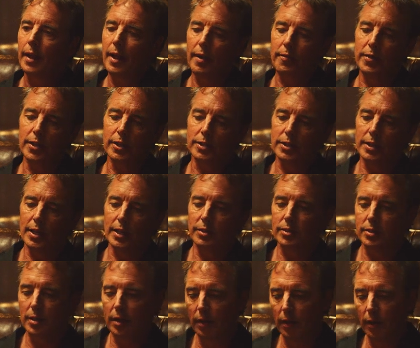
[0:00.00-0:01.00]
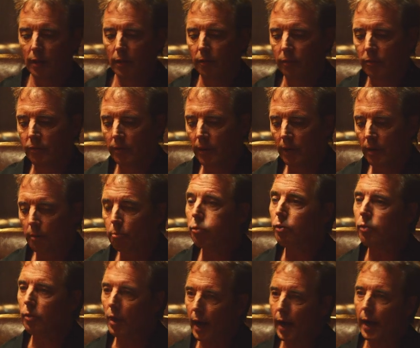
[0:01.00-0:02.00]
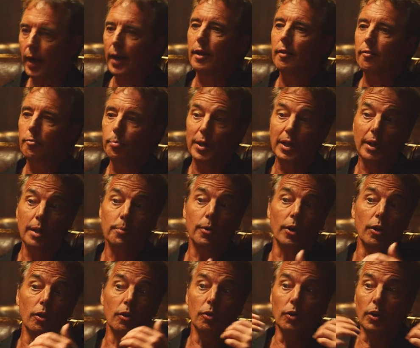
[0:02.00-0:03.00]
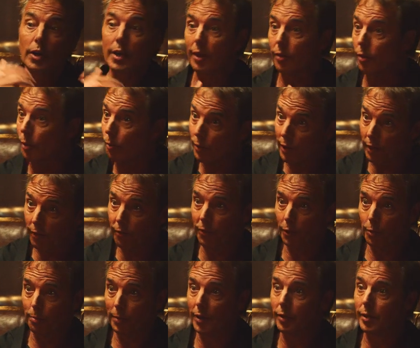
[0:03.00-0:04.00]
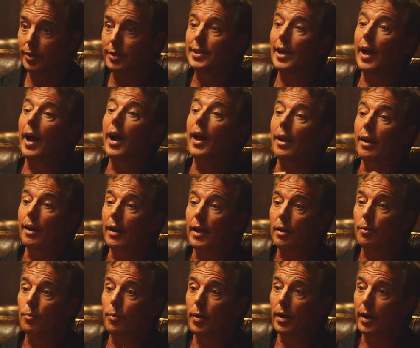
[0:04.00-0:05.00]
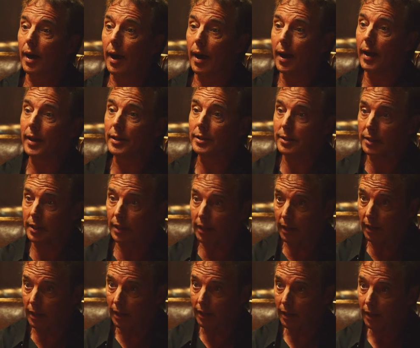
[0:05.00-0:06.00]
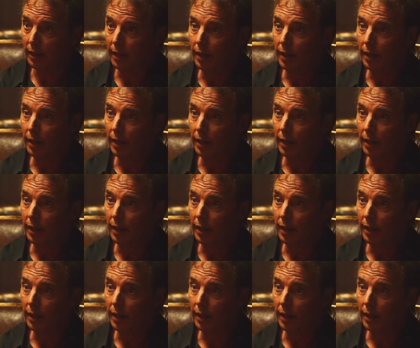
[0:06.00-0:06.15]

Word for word: having a sense of pride, of being able to look in the rearview mirror and say, I like what I see.